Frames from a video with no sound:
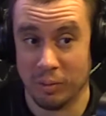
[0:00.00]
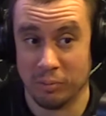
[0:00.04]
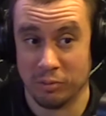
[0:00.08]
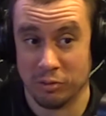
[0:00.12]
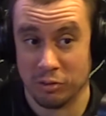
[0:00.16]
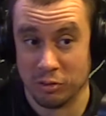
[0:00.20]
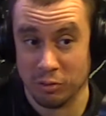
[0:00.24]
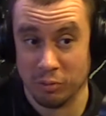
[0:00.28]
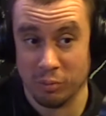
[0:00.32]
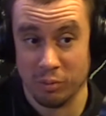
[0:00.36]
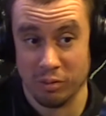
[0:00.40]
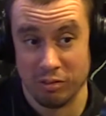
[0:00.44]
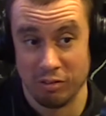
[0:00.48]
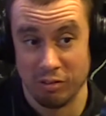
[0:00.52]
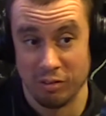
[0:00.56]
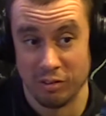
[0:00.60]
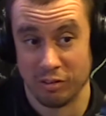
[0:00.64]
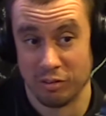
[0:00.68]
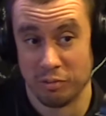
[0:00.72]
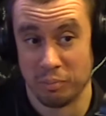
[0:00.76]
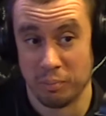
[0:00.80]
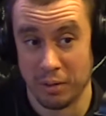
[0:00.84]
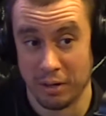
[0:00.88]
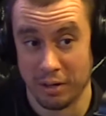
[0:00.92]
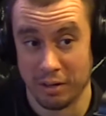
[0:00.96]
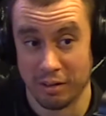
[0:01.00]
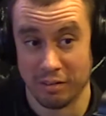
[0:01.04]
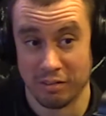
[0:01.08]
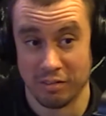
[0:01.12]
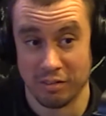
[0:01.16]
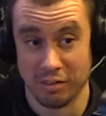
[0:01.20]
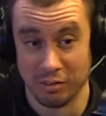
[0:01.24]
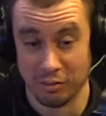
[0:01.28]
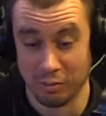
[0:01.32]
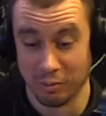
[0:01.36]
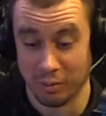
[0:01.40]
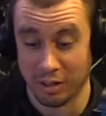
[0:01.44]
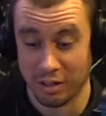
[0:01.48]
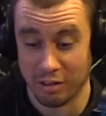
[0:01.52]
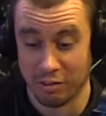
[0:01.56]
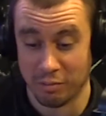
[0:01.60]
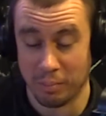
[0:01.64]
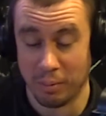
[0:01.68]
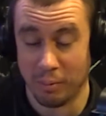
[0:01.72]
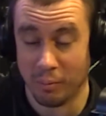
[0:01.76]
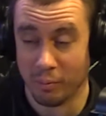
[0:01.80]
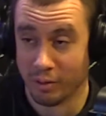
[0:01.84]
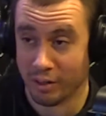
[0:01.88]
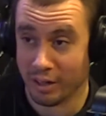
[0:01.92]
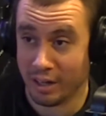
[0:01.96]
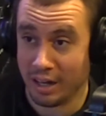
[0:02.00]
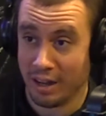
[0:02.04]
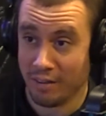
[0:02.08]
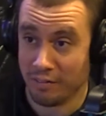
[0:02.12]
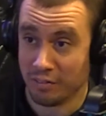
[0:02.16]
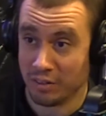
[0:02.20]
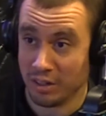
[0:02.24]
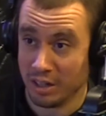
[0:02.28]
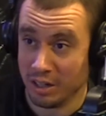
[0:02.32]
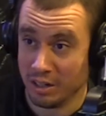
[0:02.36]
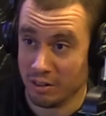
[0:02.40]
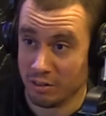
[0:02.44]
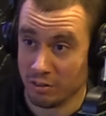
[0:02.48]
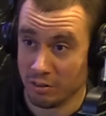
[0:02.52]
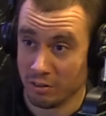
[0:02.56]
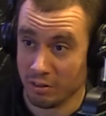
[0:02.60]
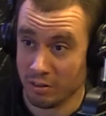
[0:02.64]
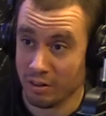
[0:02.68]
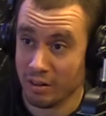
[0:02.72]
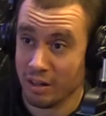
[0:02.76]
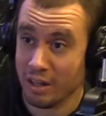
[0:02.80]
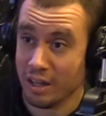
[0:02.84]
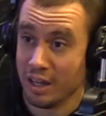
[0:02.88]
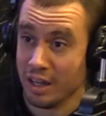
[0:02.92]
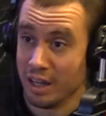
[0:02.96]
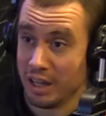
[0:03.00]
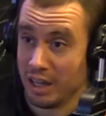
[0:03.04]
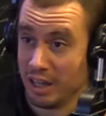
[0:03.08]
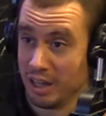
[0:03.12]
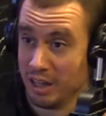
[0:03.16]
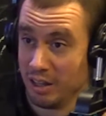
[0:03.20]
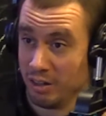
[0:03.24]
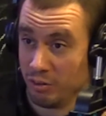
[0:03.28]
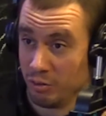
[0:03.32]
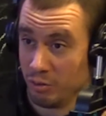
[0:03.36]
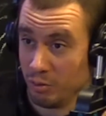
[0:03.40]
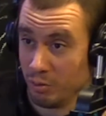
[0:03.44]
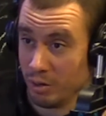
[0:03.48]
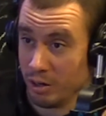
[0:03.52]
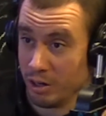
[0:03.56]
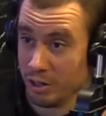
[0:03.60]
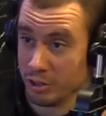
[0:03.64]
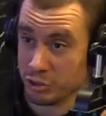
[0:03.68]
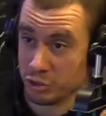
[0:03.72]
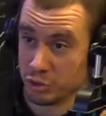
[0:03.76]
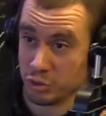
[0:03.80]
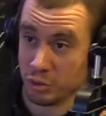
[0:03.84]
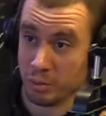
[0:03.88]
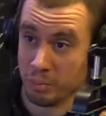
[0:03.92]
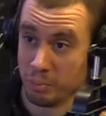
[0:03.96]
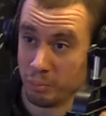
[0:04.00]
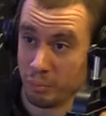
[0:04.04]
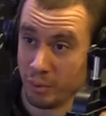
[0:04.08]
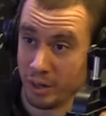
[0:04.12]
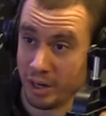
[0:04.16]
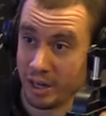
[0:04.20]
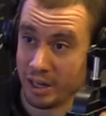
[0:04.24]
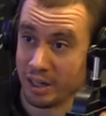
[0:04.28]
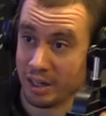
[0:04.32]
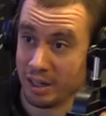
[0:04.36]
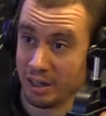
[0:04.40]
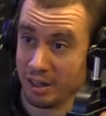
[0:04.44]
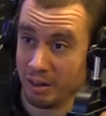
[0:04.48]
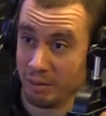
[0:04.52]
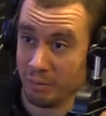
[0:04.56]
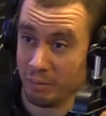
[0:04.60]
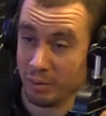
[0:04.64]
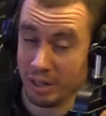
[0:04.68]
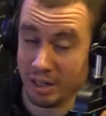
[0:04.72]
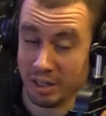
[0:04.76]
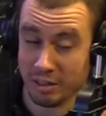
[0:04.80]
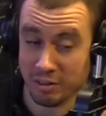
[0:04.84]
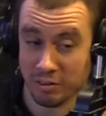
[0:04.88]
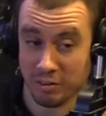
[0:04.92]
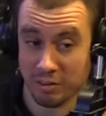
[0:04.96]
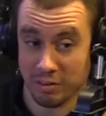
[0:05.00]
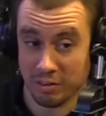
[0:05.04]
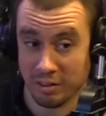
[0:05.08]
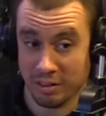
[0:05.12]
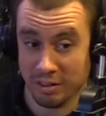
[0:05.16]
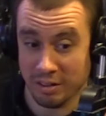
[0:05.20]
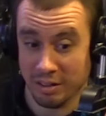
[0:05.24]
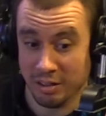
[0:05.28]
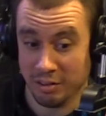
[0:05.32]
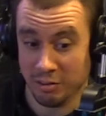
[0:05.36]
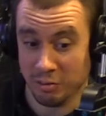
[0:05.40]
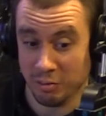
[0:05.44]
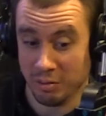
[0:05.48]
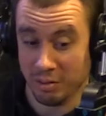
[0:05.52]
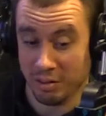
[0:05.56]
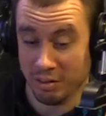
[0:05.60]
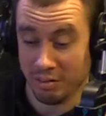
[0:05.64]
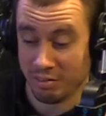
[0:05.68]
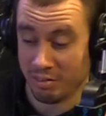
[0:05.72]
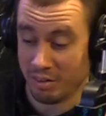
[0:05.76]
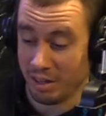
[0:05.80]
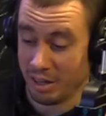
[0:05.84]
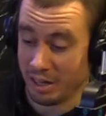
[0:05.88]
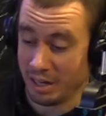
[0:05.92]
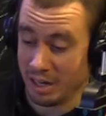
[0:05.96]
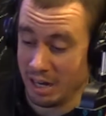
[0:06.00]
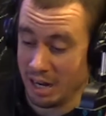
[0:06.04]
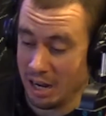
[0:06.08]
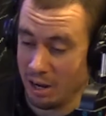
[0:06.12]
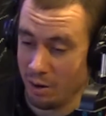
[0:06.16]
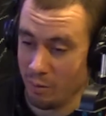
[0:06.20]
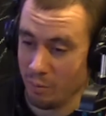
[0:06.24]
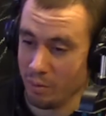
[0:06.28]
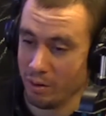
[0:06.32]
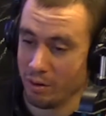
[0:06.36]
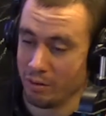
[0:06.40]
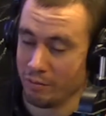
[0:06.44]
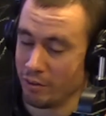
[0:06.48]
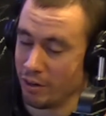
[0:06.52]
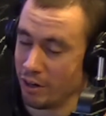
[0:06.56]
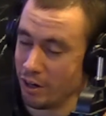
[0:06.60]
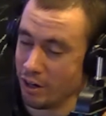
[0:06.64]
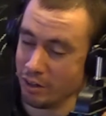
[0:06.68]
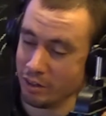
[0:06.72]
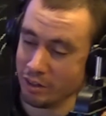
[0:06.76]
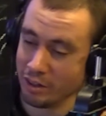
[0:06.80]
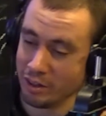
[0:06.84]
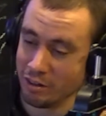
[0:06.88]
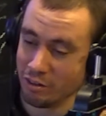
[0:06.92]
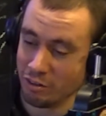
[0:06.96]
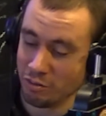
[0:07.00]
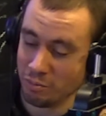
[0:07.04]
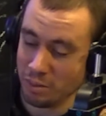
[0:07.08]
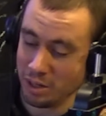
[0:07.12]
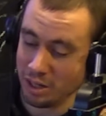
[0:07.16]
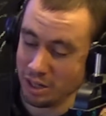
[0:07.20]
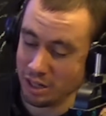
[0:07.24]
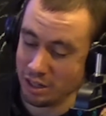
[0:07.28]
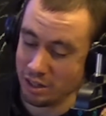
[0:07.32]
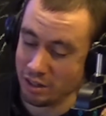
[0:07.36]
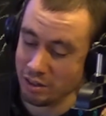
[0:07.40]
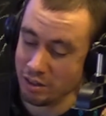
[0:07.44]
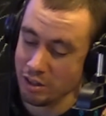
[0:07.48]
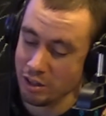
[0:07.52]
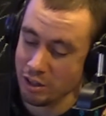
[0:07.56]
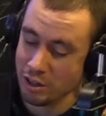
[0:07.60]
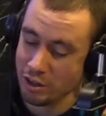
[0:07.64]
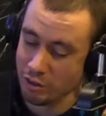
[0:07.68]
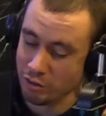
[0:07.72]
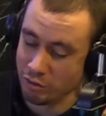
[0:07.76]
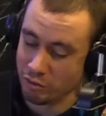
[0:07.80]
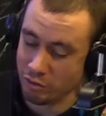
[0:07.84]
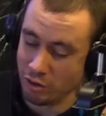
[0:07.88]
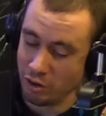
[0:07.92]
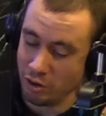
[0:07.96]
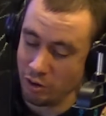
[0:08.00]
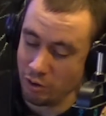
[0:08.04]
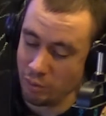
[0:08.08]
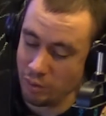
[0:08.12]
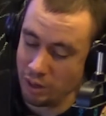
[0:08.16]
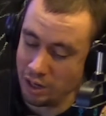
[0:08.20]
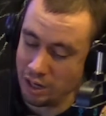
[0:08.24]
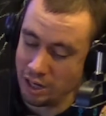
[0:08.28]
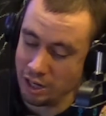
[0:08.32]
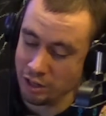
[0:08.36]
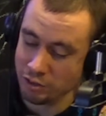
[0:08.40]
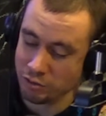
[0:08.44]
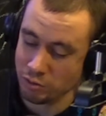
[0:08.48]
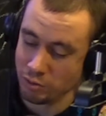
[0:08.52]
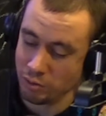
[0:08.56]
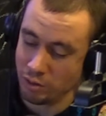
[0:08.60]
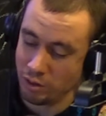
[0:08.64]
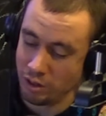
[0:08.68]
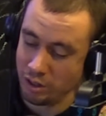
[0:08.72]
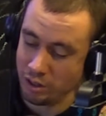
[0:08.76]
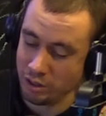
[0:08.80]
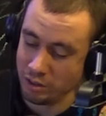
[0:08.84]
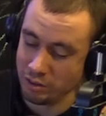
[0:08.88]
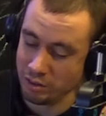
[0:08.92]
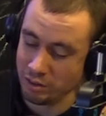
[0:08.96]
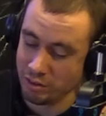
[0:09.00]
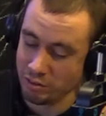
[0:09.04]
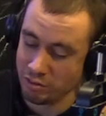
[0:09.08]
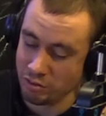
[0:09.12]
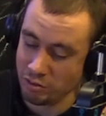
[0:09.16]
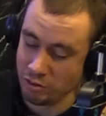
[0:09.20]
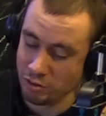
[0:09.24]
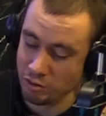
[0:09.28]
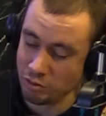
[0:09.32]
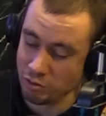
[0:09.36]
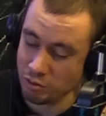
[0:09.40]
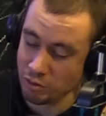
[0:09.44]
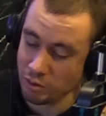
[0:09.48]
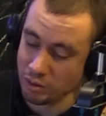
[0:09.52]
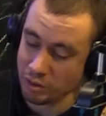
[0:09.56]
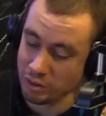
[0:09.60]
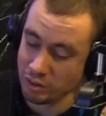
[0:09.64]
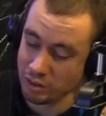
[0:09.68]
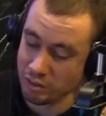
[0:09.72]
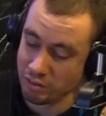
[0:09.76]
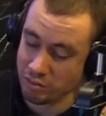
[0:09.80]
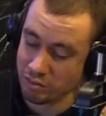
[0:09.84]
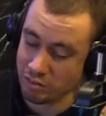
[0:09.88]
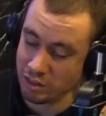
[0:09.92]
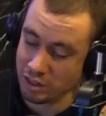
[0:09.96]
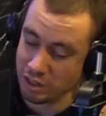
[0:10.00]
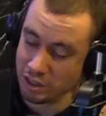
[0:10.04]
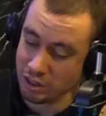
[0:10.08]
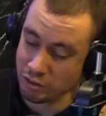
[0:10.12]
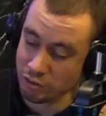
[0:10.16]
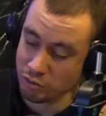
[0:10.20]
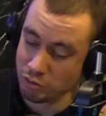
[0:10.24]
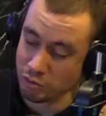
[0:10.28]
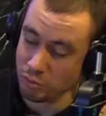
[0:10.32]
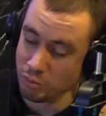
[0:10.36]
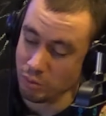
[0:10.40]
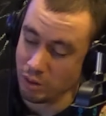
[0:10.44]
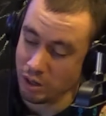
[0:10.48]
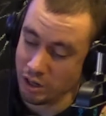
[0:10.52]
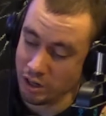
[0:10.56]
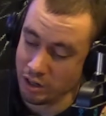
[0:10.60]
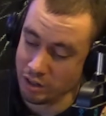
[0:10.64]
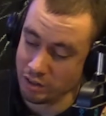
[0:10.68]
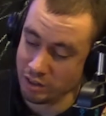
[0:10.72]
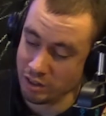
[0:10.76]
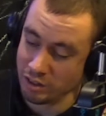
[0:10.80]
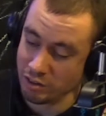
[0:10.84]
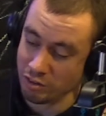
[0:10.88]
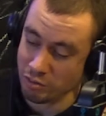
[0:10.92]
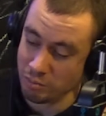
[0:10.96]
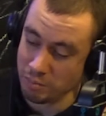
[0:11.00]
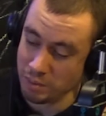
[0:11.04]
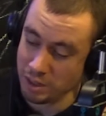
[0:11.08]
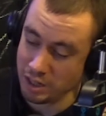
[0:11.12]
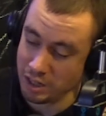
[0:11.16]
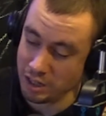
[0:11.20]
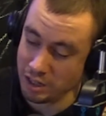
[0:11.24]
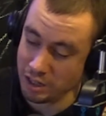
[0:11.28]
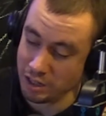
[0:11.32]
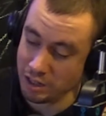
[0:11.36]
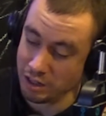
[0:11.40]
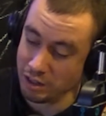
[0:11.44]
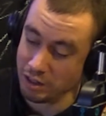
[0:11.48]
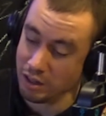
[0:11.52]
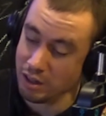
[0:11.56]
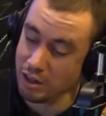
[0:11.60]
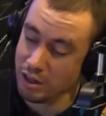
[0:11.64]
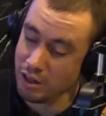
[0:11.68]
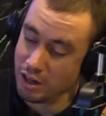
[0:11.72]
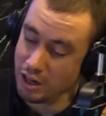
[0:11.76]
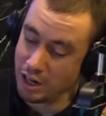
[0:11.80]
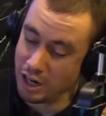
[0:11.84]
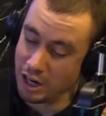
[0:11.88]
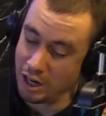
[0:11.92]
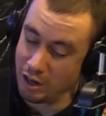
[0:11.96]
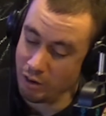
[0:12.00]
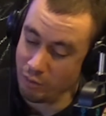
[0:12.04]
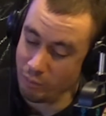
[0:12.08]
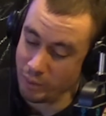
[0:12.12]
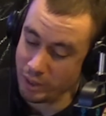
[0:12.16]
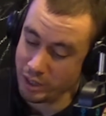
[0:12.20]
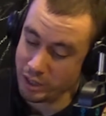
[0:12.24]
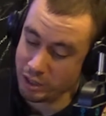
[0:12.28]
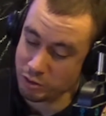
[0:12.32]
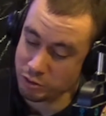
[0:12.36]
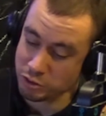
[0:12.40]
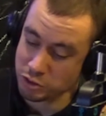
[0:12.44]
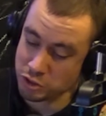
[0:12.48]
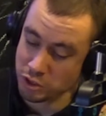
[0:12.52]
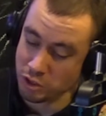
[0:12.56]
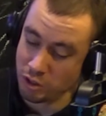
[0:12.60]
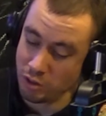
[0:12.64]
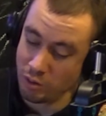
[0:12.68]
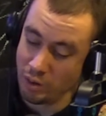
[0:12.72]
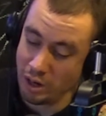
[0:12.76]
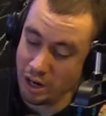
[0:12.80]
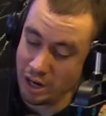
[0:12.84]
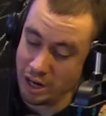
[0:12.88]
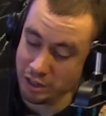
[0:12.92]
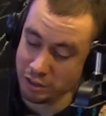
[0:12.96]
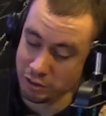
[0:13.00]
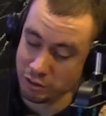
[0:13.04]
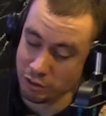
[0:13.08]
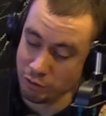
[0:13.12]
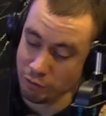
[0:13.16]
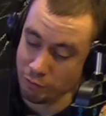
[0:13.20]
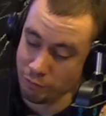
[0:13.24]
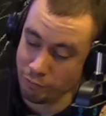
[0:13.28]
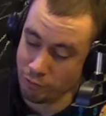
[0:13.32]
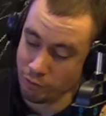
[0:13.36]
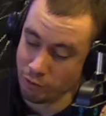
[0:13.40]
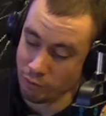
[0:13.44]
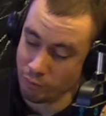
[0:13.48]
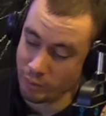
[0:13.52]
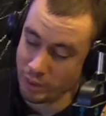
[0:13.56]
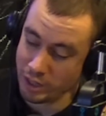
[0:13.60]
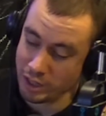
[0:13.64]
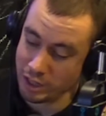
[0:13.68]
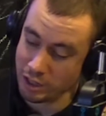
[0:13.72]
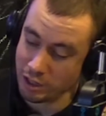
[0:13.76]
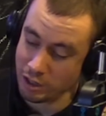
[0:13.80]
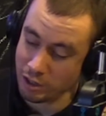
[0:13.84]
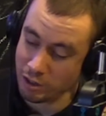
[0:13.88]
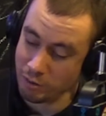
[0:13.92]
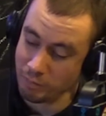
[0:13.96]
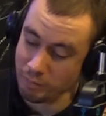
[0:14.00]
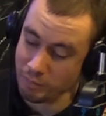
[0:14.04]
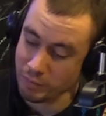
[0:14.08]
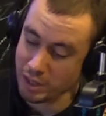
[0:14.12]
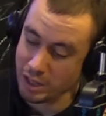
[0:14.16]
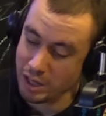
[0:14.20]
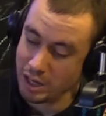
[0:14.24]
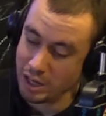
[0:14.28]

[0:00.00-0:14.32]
up, too, with your experience in Greece, but we're going to have to enter into our short break, and then we enter into the second hour of Hard Lens Media. So to all our listeners, you are listening to Hard Lens Media radio show on Q4 Radio.